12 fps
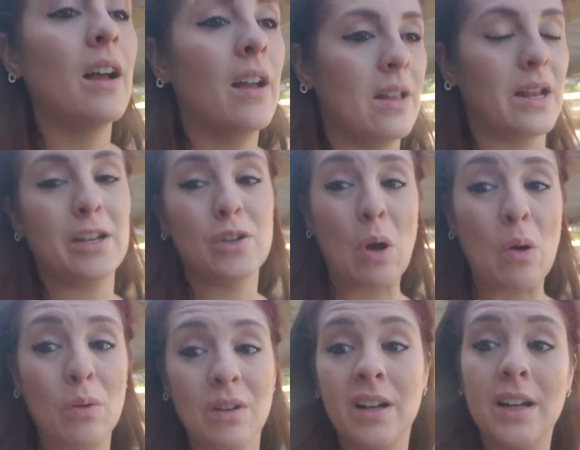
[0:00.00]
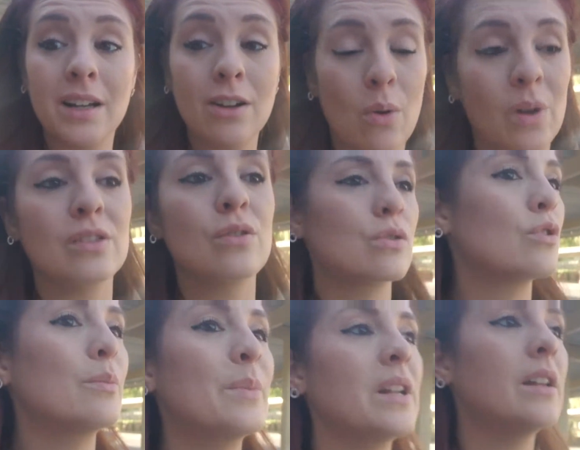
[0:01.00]
and I don't go on social
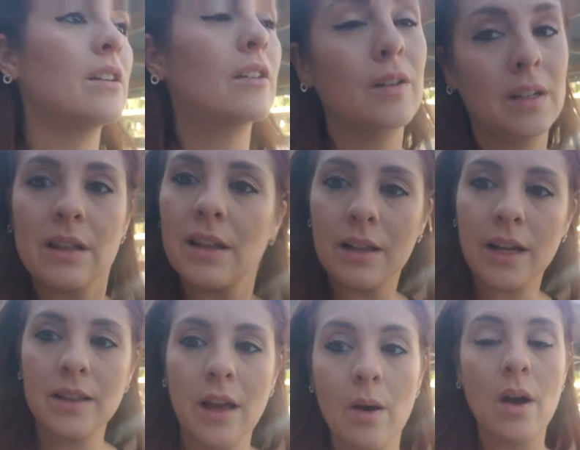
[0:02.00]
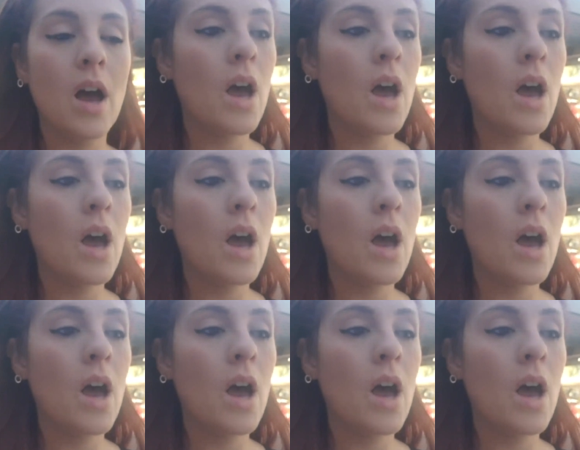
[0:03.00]
media or anything like that